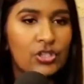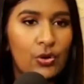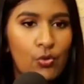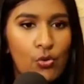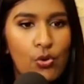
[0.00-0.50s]

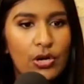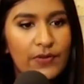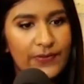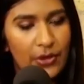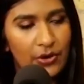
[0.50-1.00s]
So all
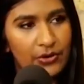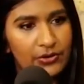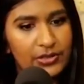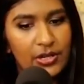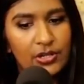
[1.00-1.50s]
of
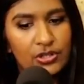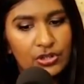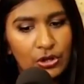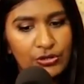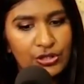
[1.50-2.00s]
those
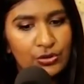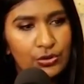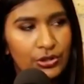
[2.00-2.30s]
social